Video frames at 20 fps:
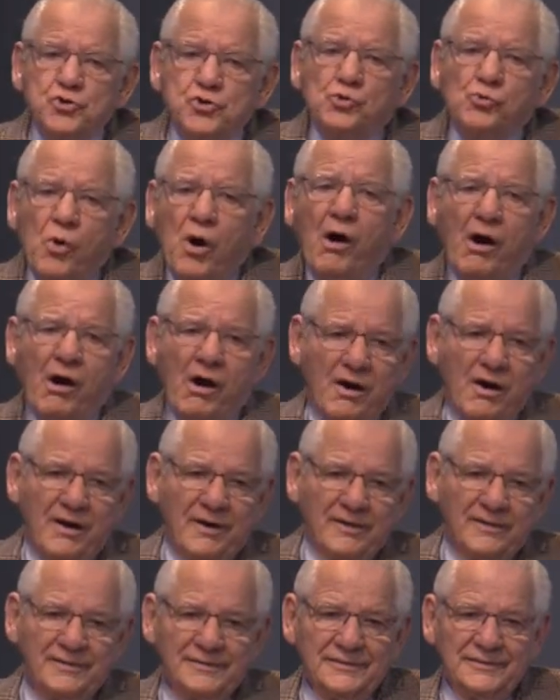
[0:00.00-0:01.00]
you
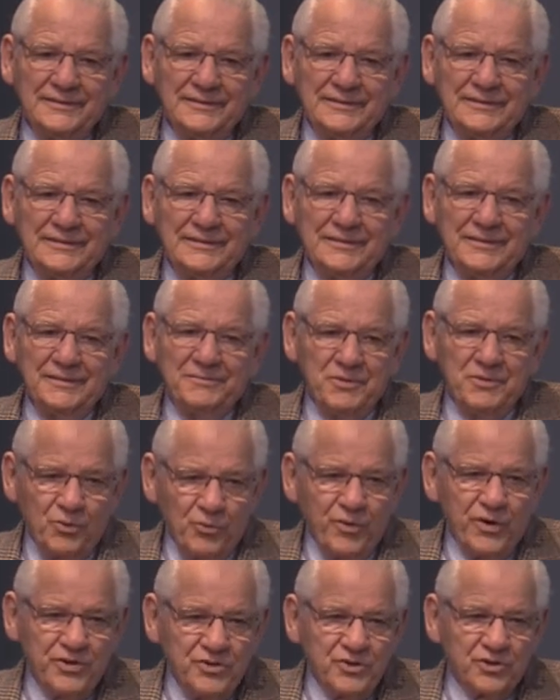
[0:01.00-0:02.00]
are,
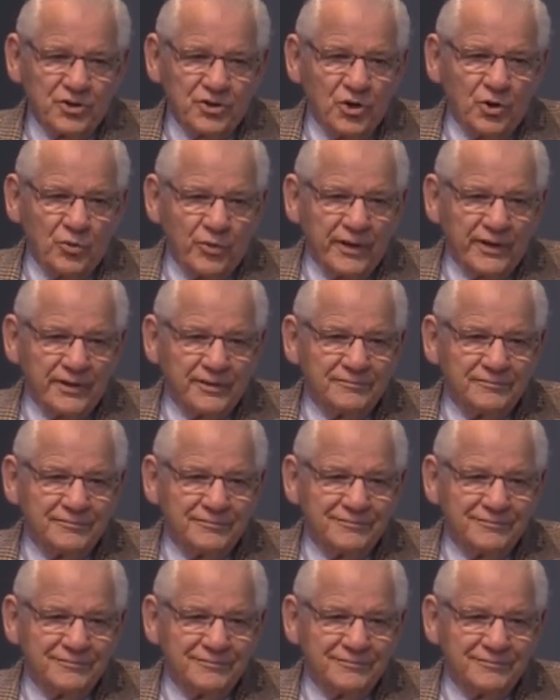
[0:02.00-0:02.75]
but where you're going.